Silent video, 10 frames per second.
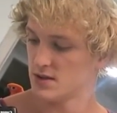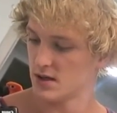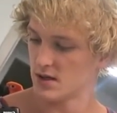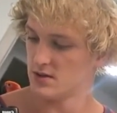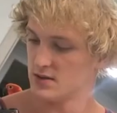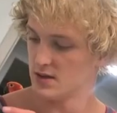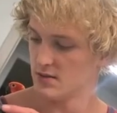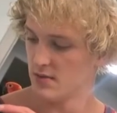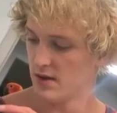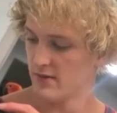Can you see
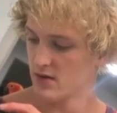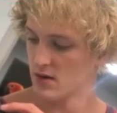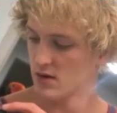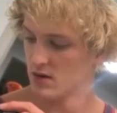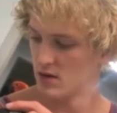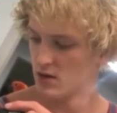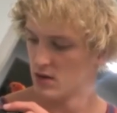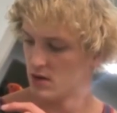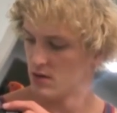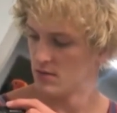Maverick?
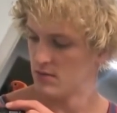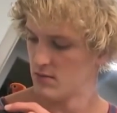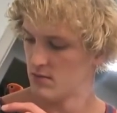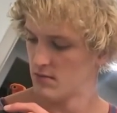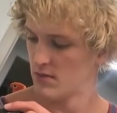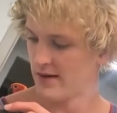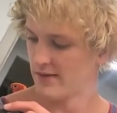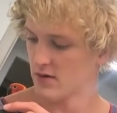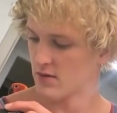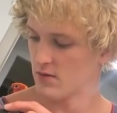
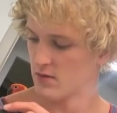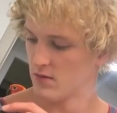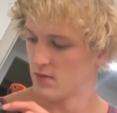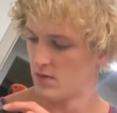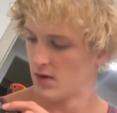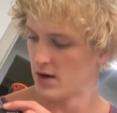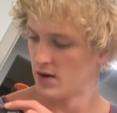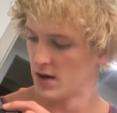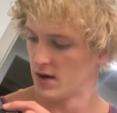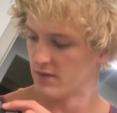Maverick, why are you
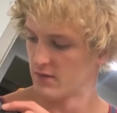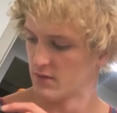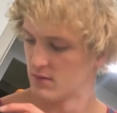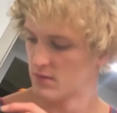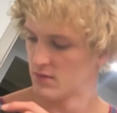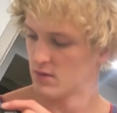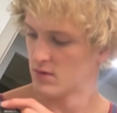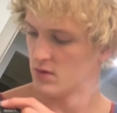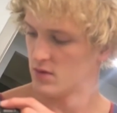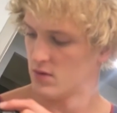hiding?
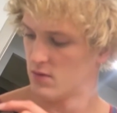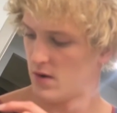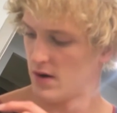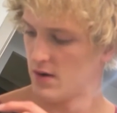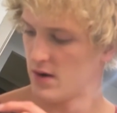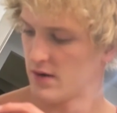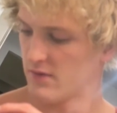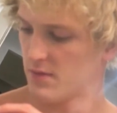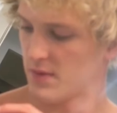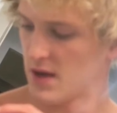Why are you hiding from the